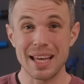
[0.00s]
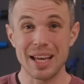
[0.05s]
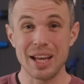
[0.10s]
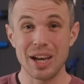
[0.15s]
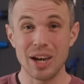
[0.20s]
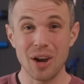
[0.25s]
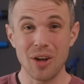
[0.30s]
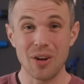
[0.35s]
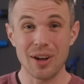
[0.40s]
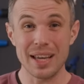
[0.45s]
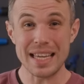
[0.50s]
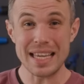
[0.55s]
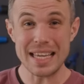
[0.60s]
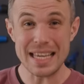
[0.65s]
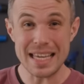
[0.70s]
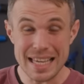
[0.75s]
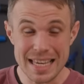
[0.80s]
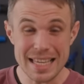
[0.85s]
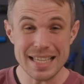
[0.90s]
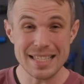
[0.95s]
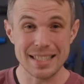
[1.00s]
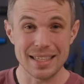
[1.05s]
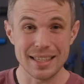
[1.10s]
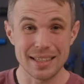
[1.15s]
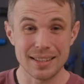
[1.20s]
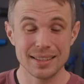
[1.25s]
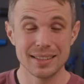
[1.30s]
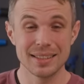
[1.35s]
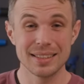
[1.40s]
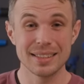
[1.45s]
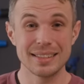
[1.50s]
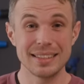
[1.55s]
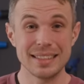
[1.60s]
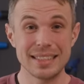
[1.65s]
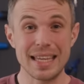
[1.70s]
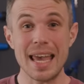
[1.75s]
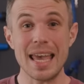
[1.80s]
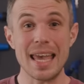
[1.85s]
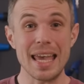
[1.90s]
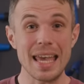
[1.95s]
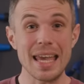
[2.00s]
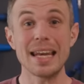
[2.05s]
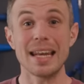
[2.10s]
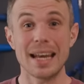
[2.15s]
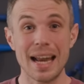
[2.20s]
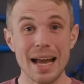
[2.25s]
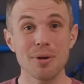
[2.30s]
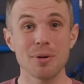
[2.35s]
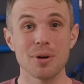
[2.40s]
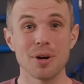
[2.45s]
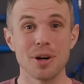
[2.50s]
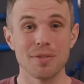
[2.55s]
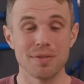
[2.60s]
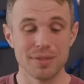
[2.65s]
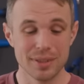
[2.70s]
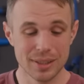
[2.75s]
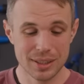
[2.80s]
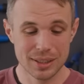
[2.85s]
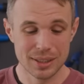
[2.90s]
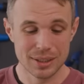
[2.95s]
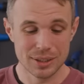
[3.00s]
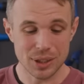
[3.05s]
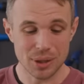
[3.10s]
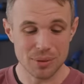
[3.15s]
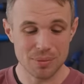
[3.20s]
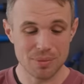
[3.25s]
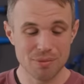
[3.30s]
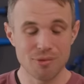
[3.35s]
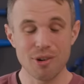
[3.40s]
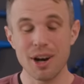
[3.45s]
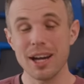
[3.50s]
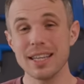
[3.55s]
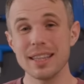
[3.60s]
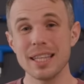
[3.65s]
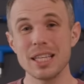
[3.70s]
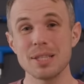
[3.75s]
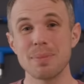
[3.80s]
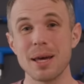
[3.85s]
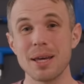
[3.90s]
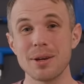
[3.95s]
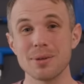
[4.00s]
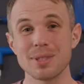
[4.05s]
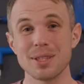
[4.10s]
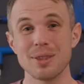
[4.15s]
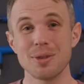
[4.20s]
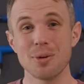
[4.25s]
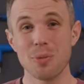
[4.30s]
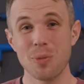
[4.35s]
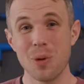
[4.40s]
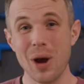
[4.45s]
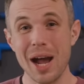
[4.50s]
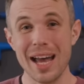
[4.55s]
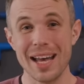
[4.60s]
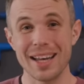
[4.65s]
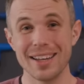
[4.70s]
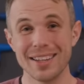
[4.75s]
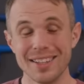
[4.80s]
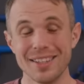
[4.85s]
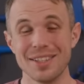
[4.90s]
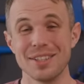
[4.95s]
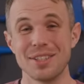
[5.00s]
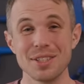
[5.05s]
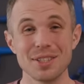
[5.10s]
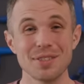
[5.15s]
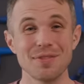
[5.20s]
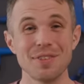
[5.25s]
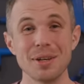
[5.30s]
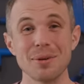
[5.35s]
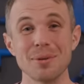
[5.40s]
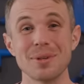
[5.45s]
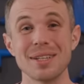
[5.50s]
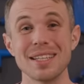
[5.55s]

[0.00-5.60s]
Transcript: it a lot easier to get in and out of. So riding these pedals in the wet does feel